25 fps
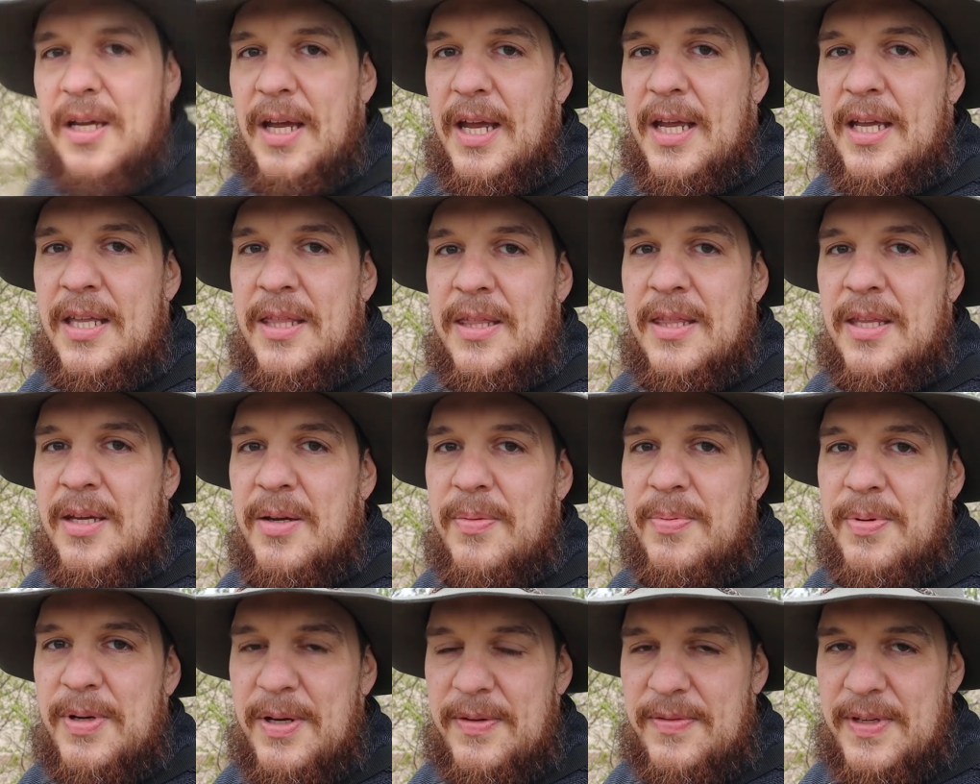In the
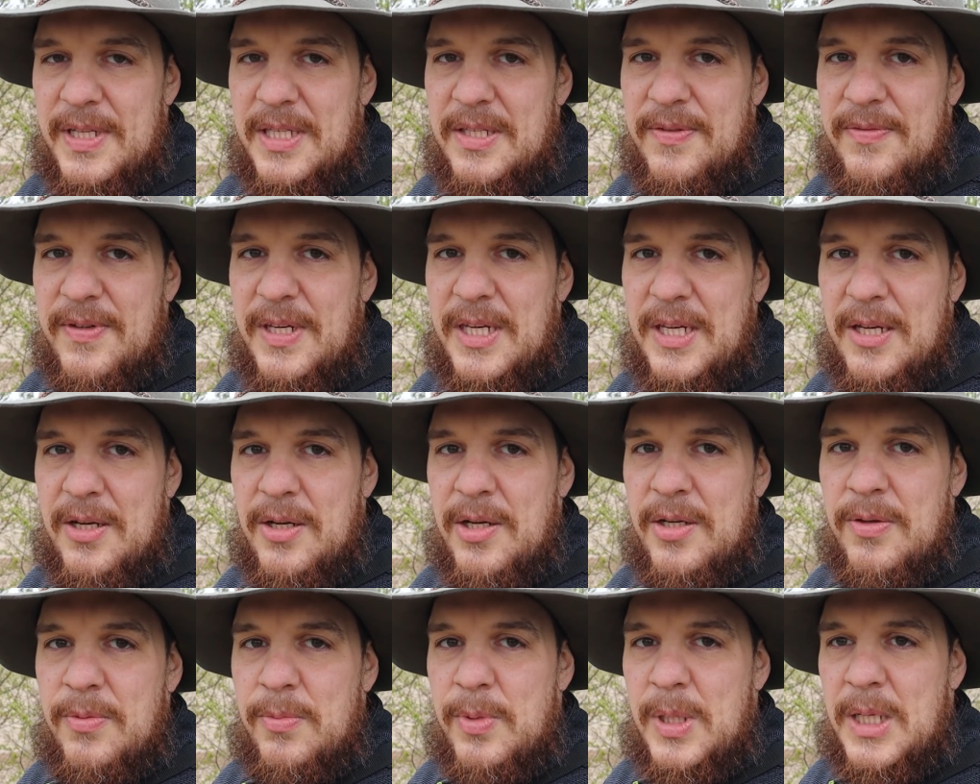previous
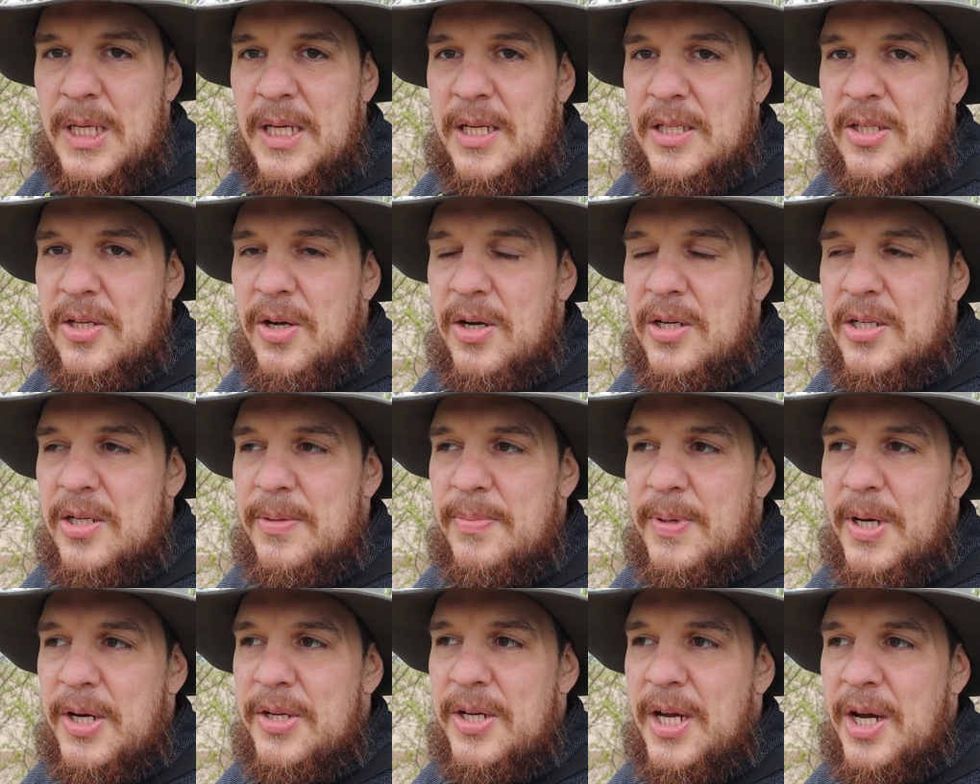video we talked
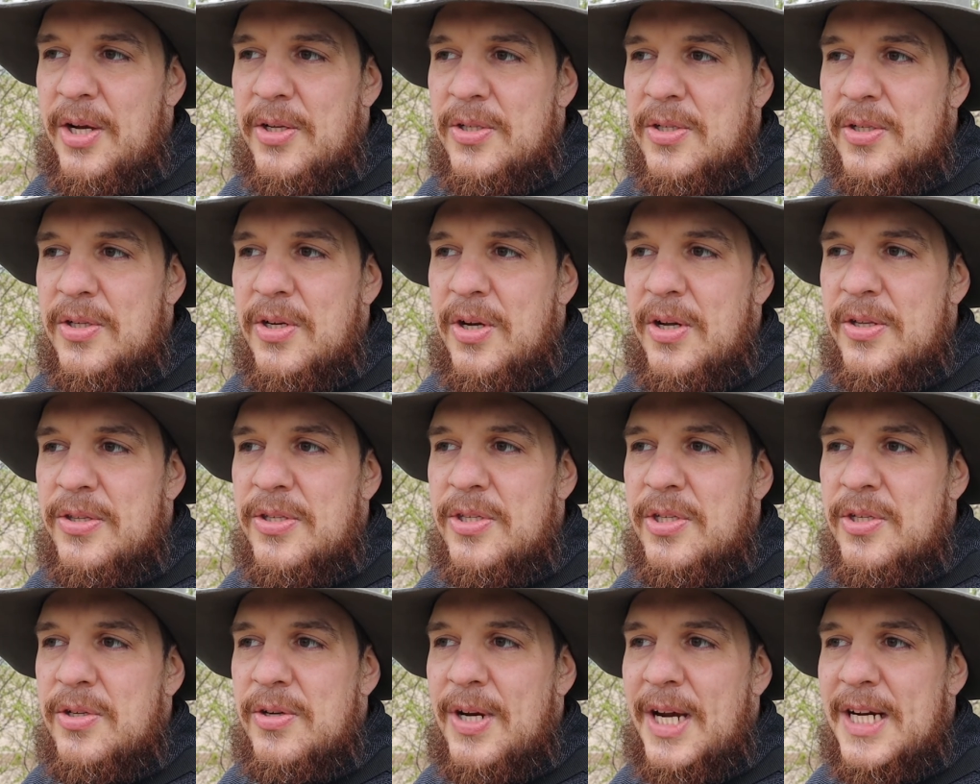about how to
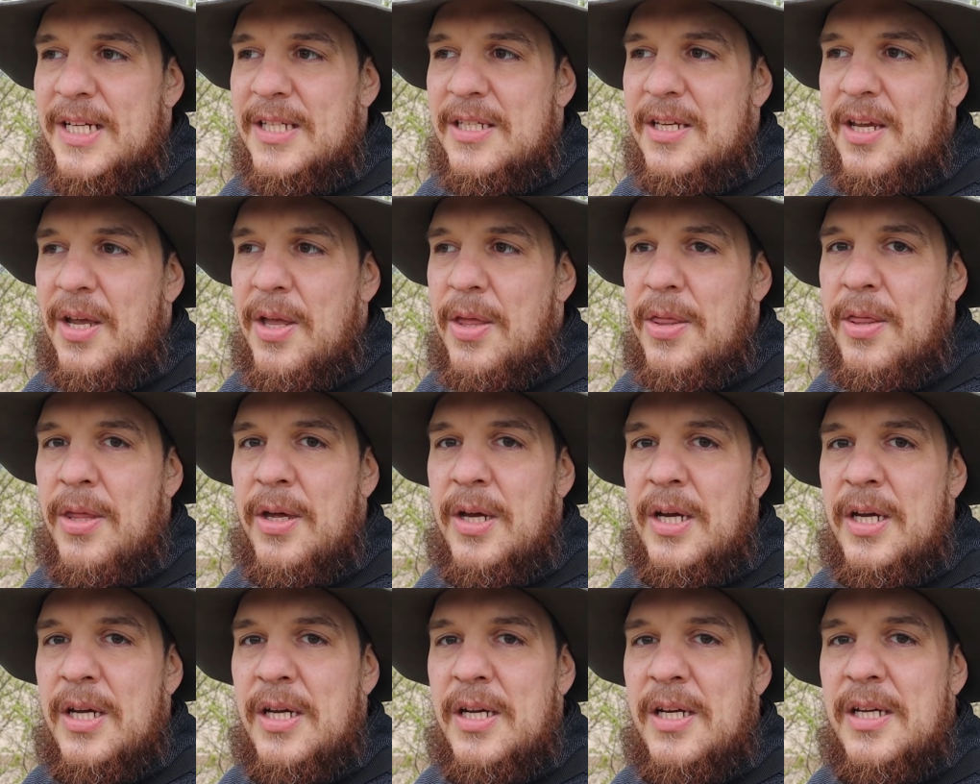construct
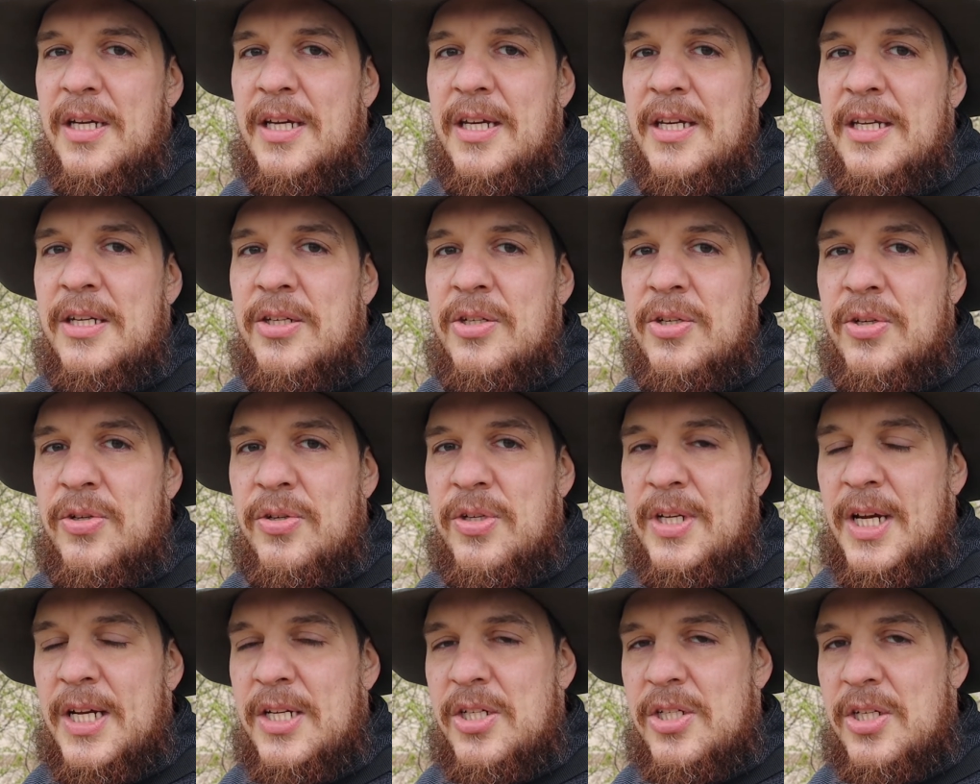the
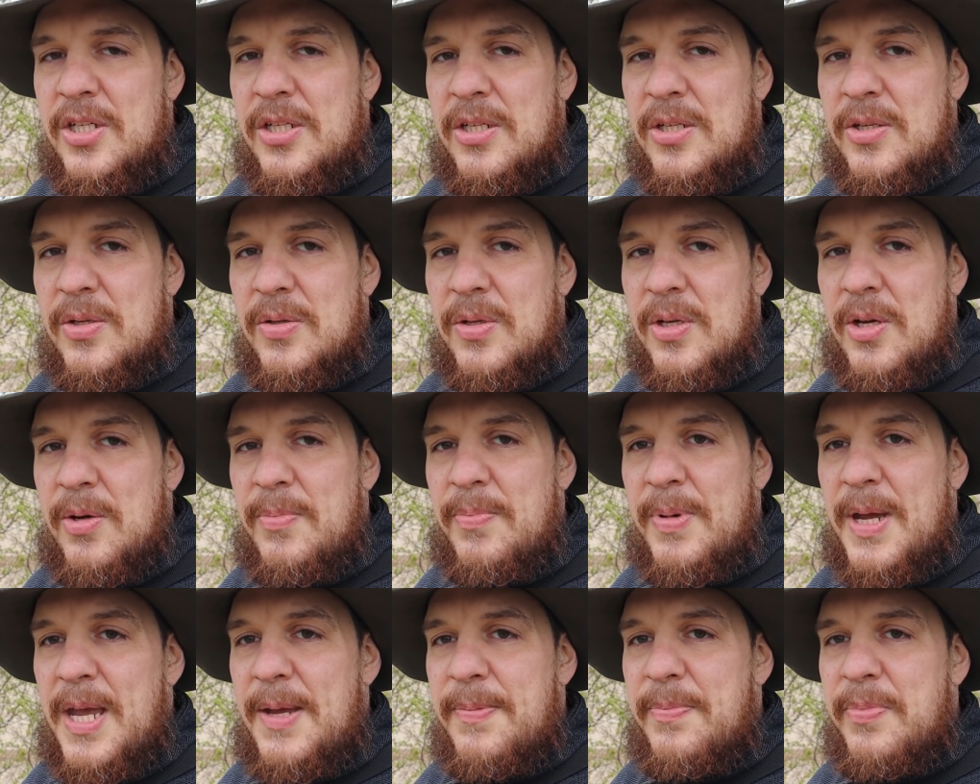introduction to your
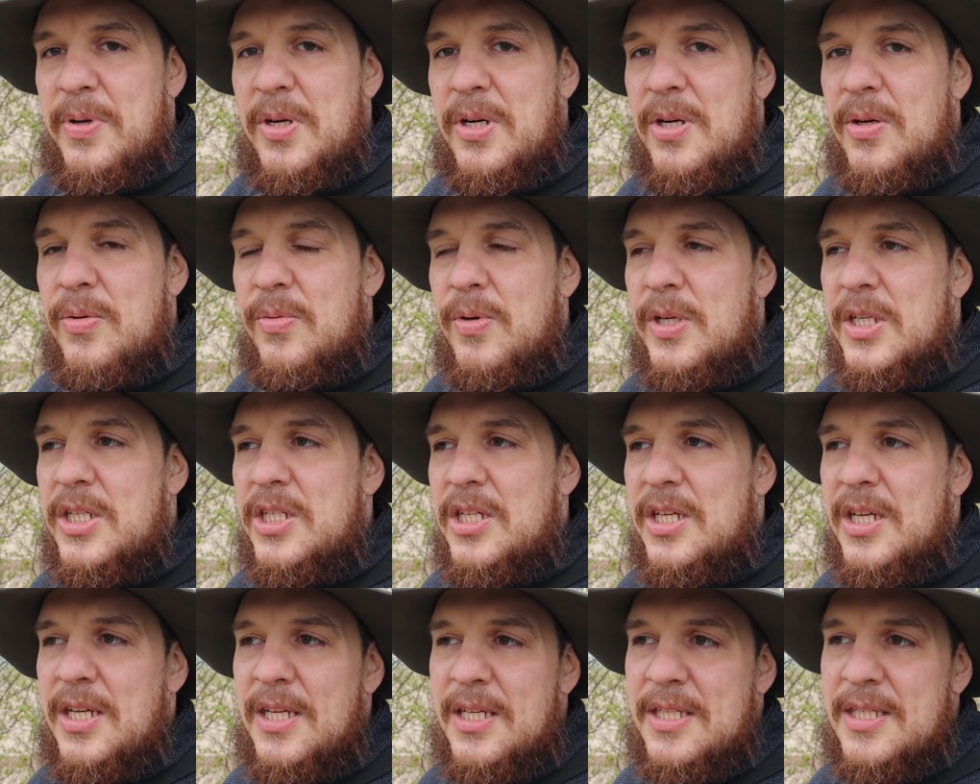paper, which
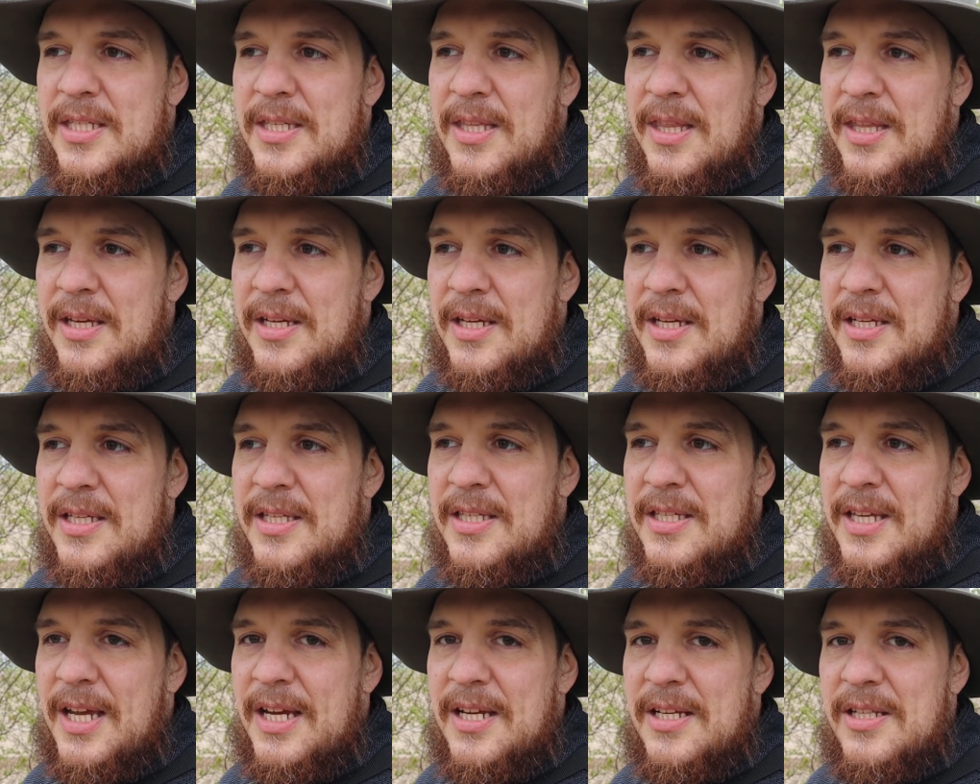is the
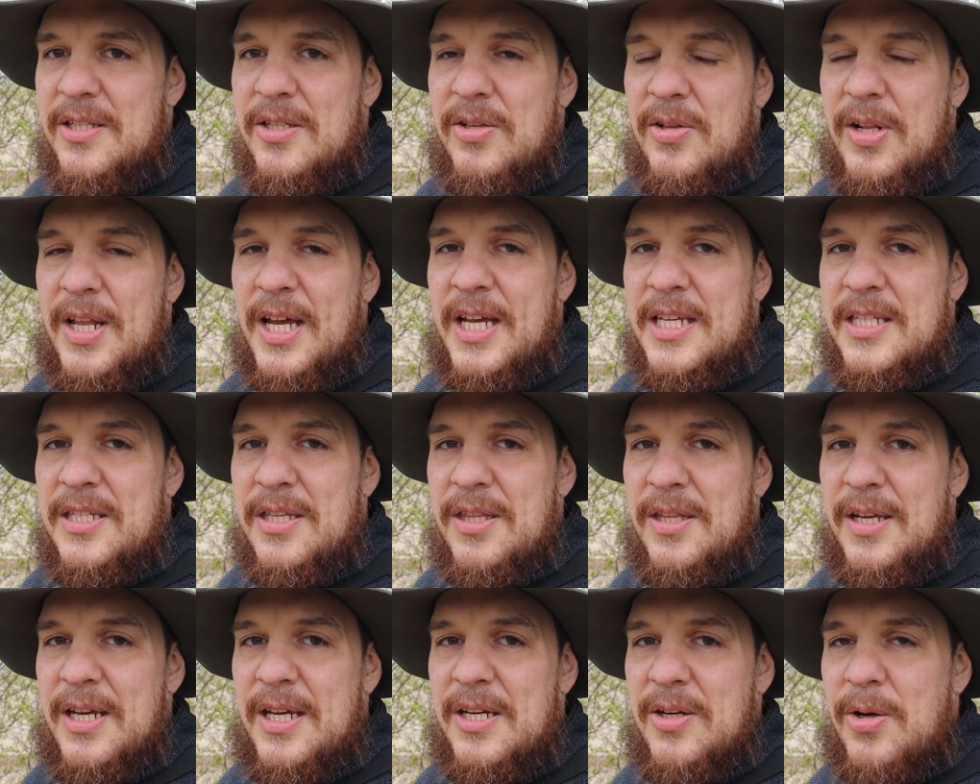second to last
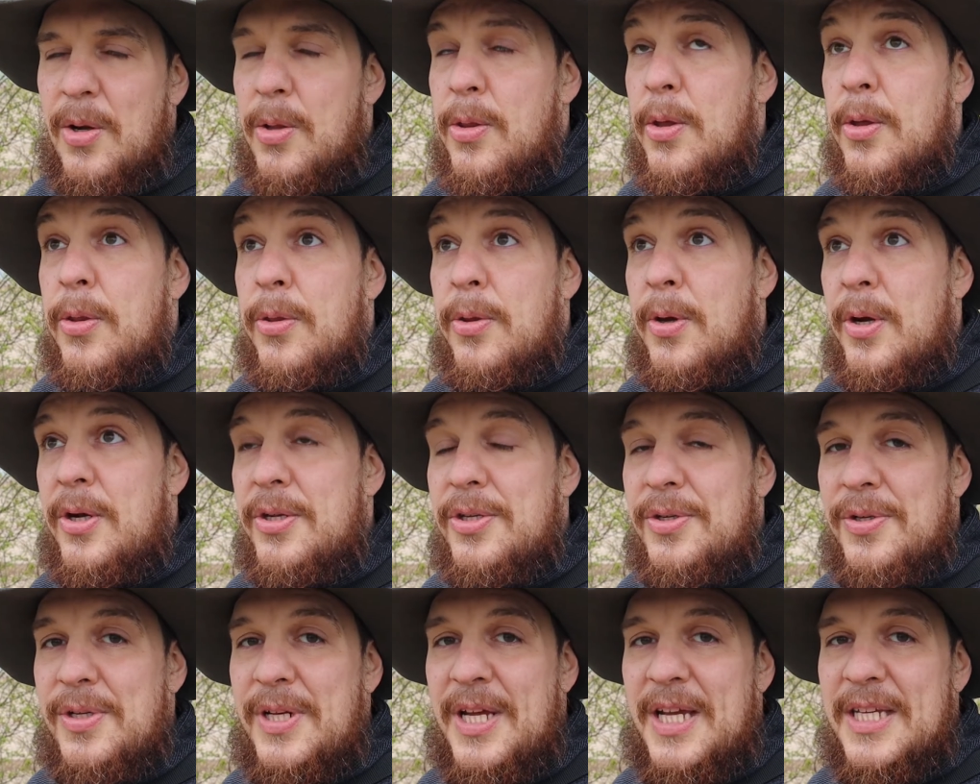thing or the third
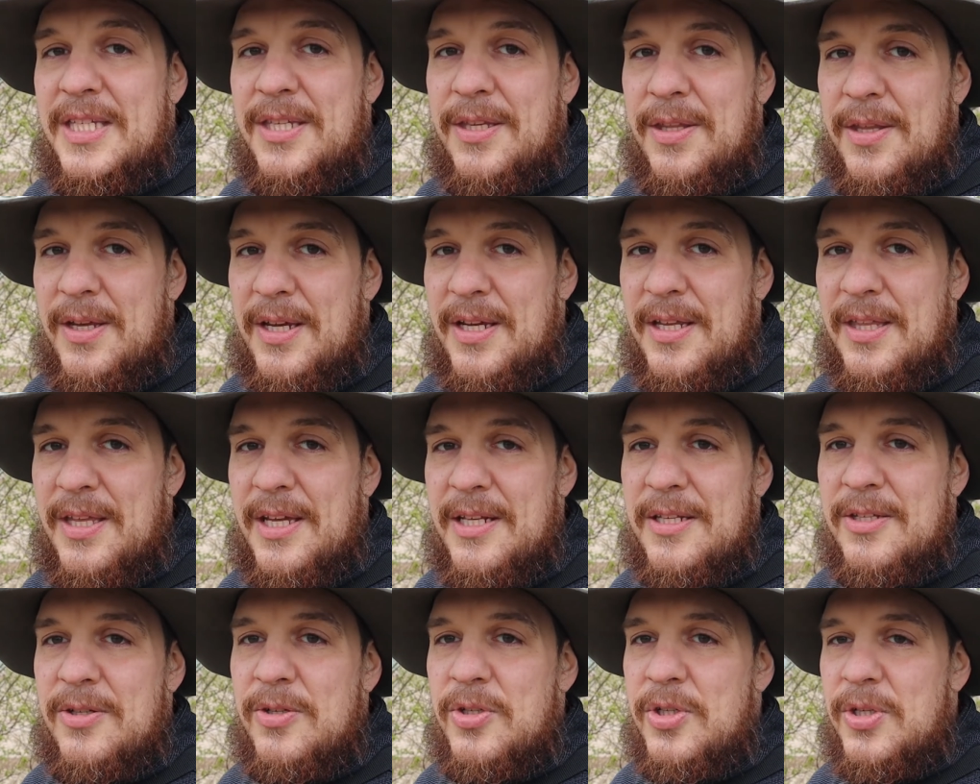to last thing
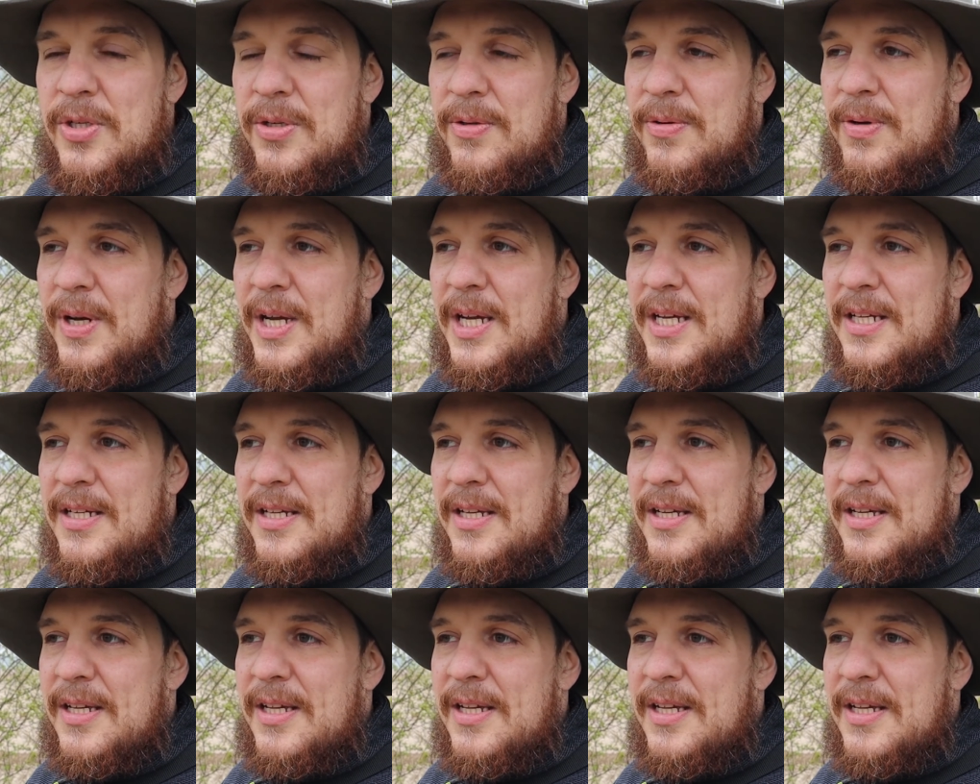that you should write.